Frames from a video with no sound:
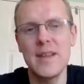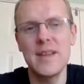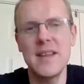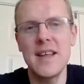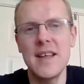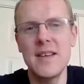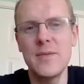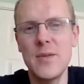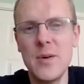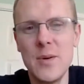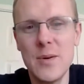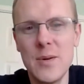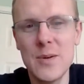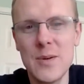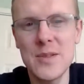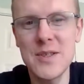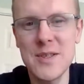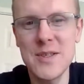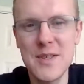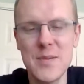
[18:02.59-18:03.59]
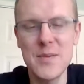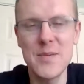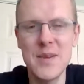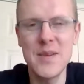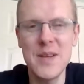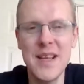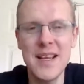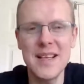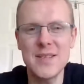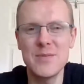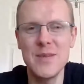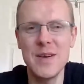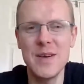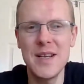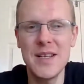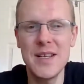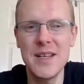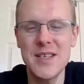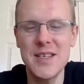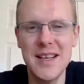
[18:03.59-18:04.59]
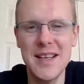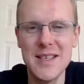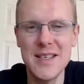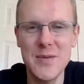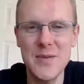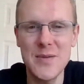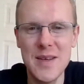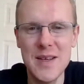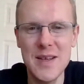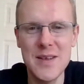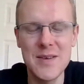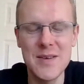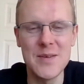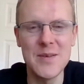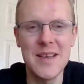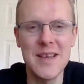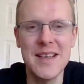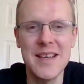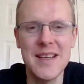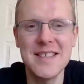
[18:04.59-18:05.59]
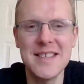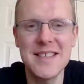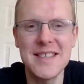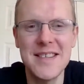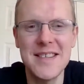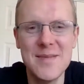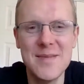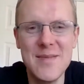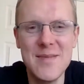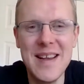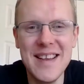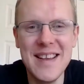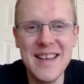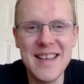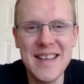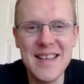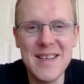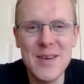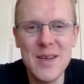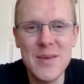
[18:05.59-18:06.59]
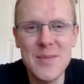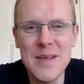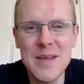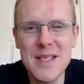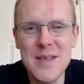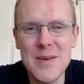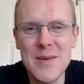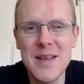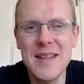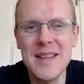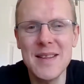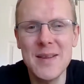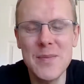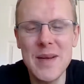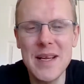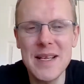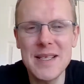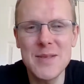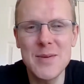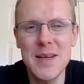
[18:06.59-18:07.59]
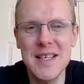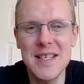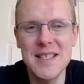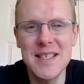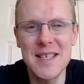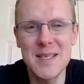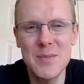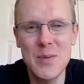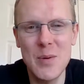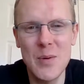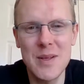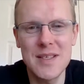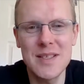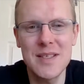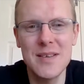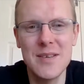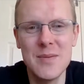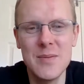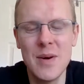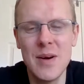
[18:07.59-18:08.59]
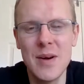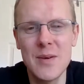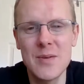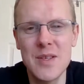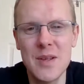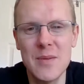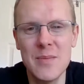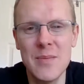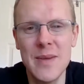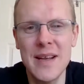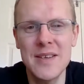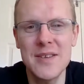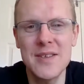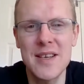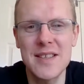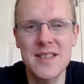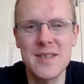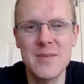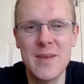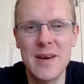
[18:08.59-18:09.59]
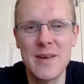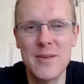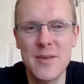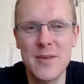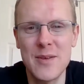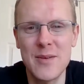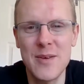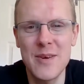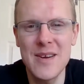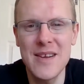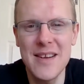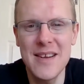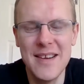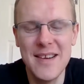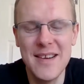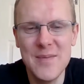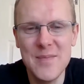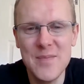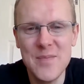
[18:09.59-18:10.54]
and then of course the next running challenge for you is you're going to be doing the big 26.2 miles at the Manchester Marathon, right?